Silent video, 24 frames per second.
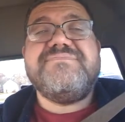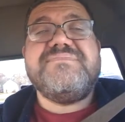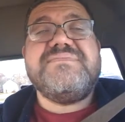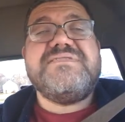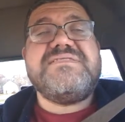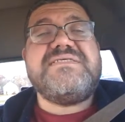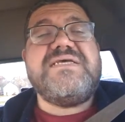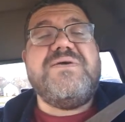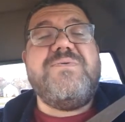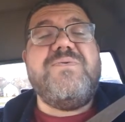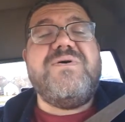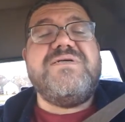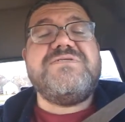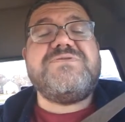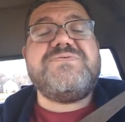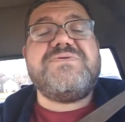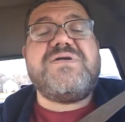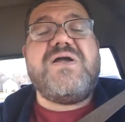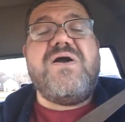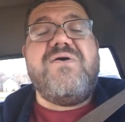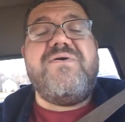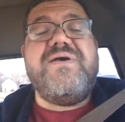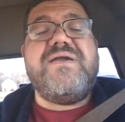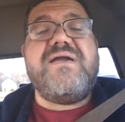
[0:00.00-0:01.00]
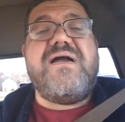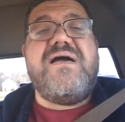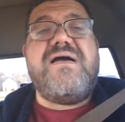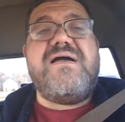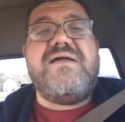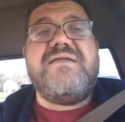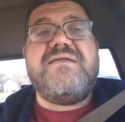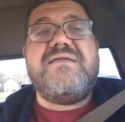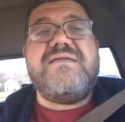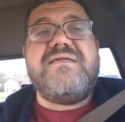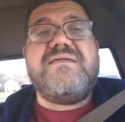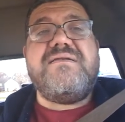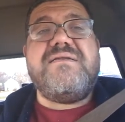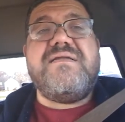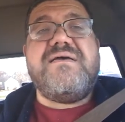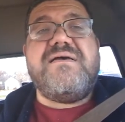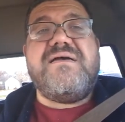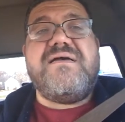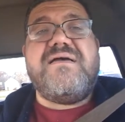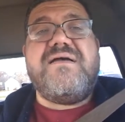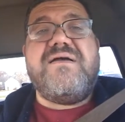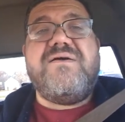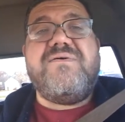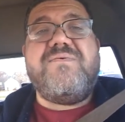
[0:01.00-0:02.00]
see what's going on, and
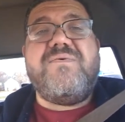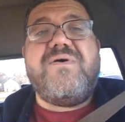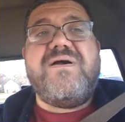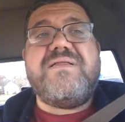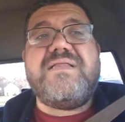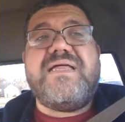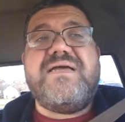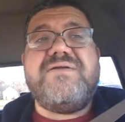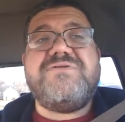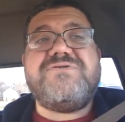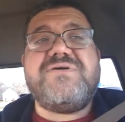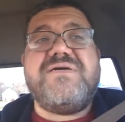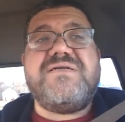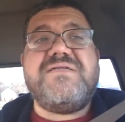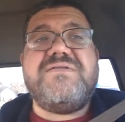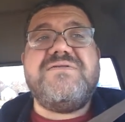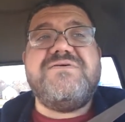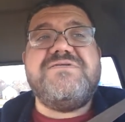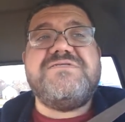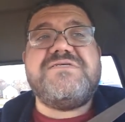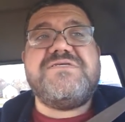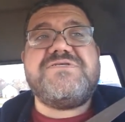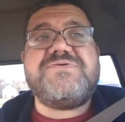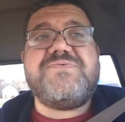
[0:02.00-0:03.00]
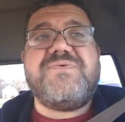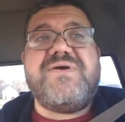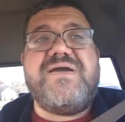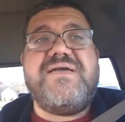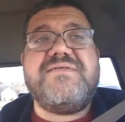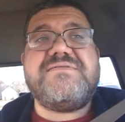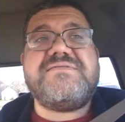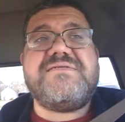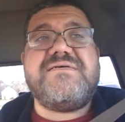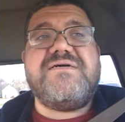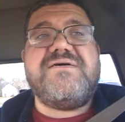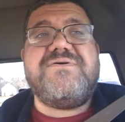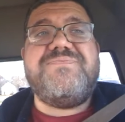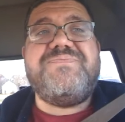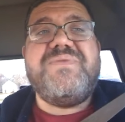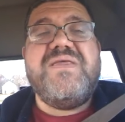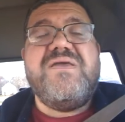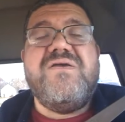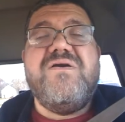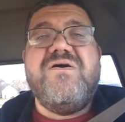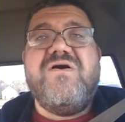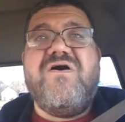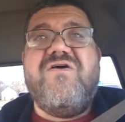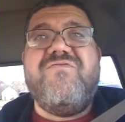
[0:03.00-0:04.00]
while I try to lose this weight. So
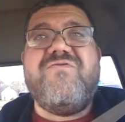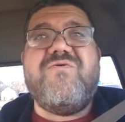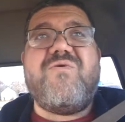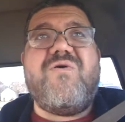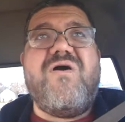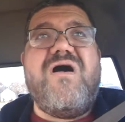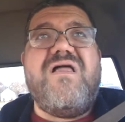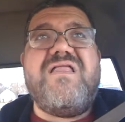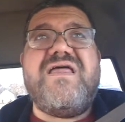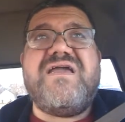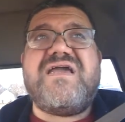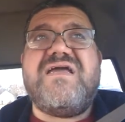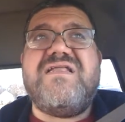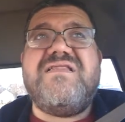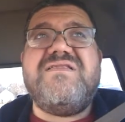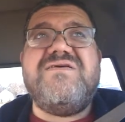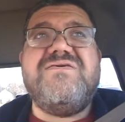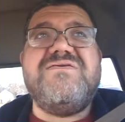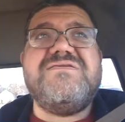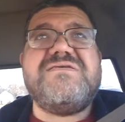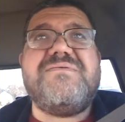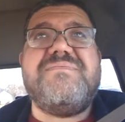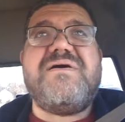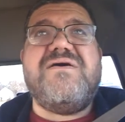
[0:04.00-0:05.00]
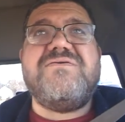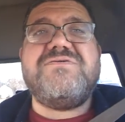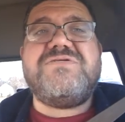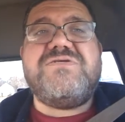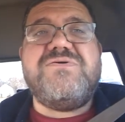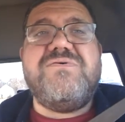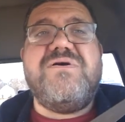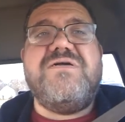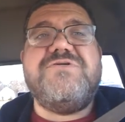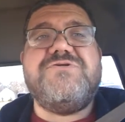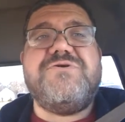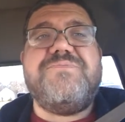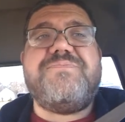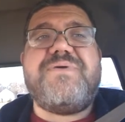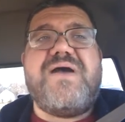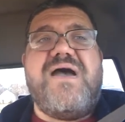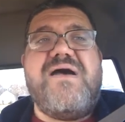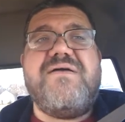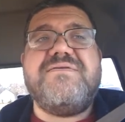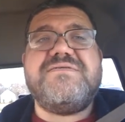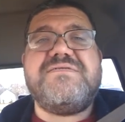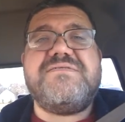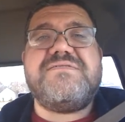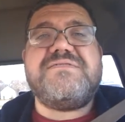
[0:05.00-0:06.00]
overall, I got to lose about 200
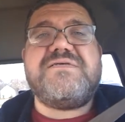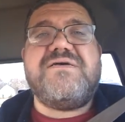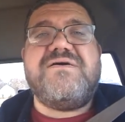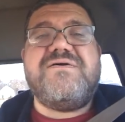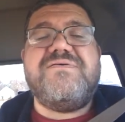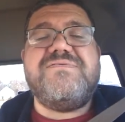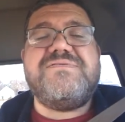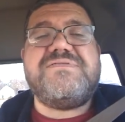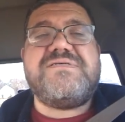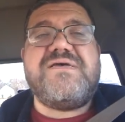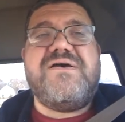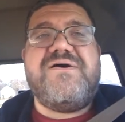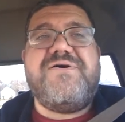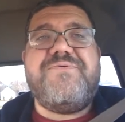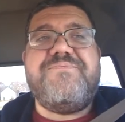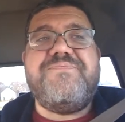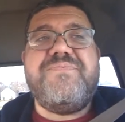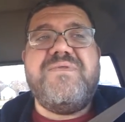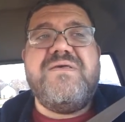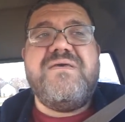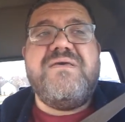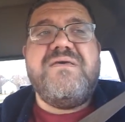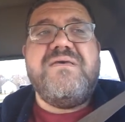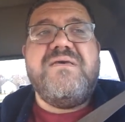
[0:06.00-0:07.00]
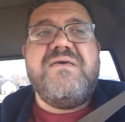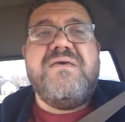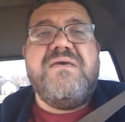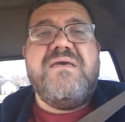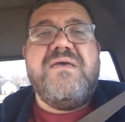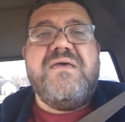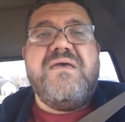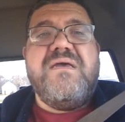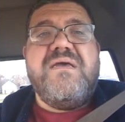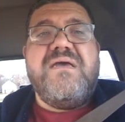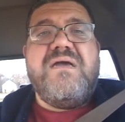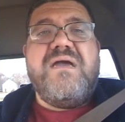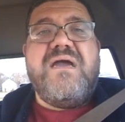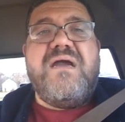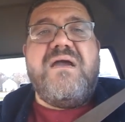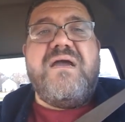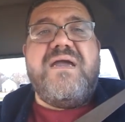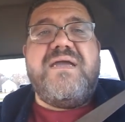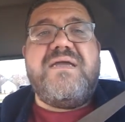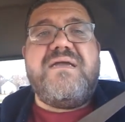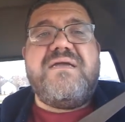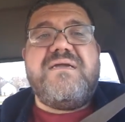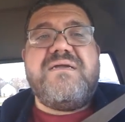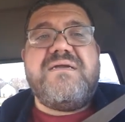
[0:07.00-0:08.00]
pounds or so. So, all
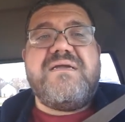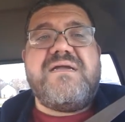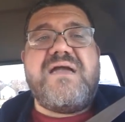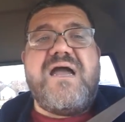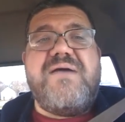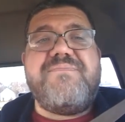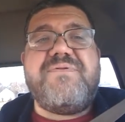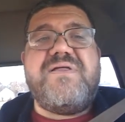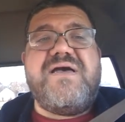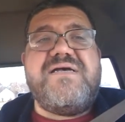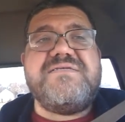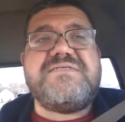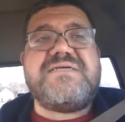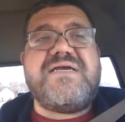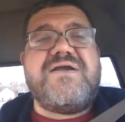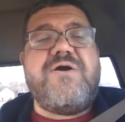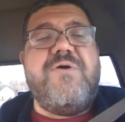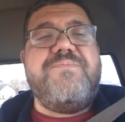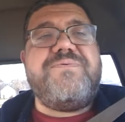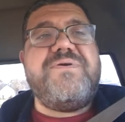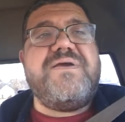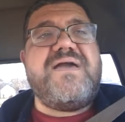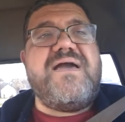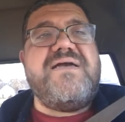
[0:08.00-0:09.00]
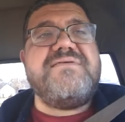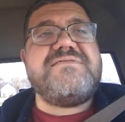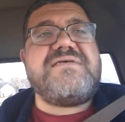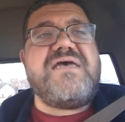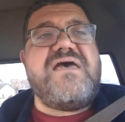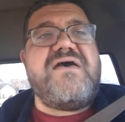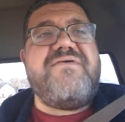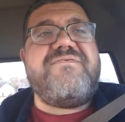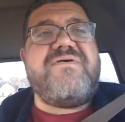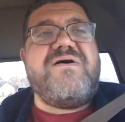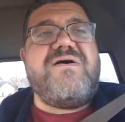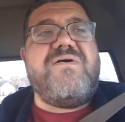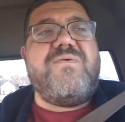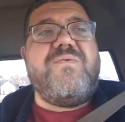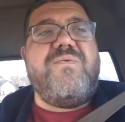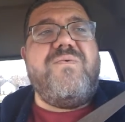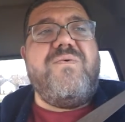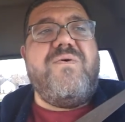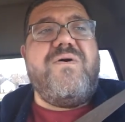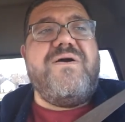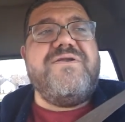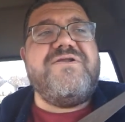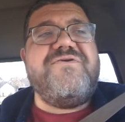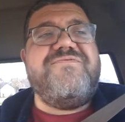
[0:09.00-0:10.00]
right, God bless. I hope you guys have a
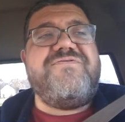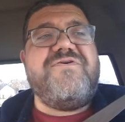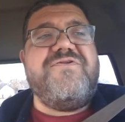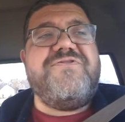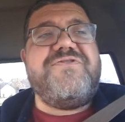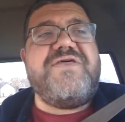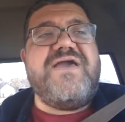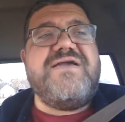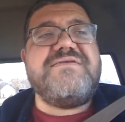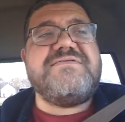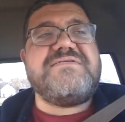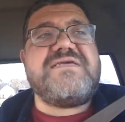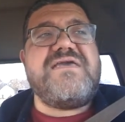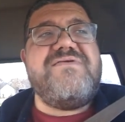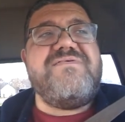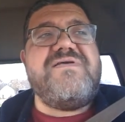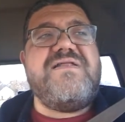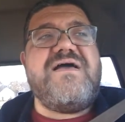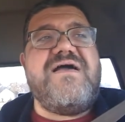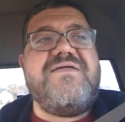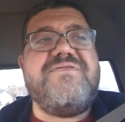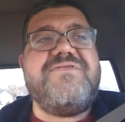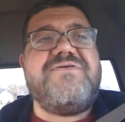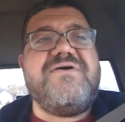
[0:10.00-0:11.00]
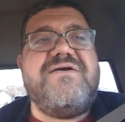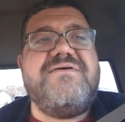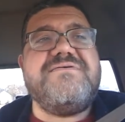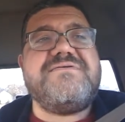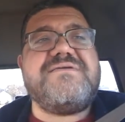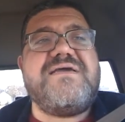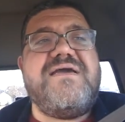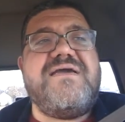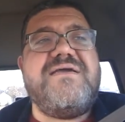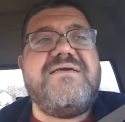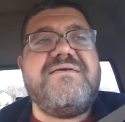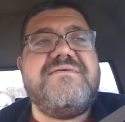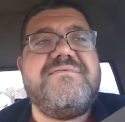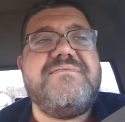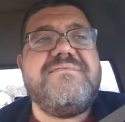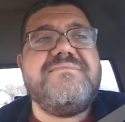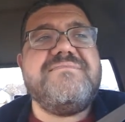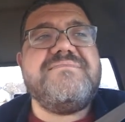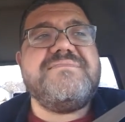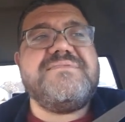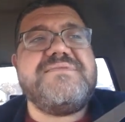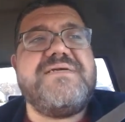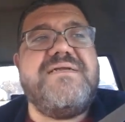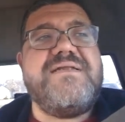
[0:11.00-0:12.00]
wonderful Thanksgiving on Thursday.
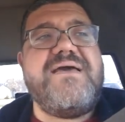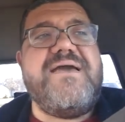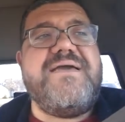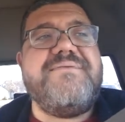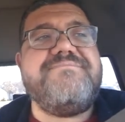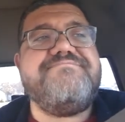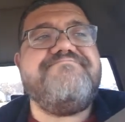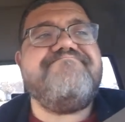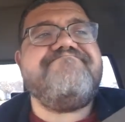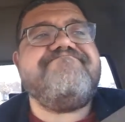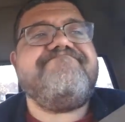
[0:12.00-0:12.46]
Good night.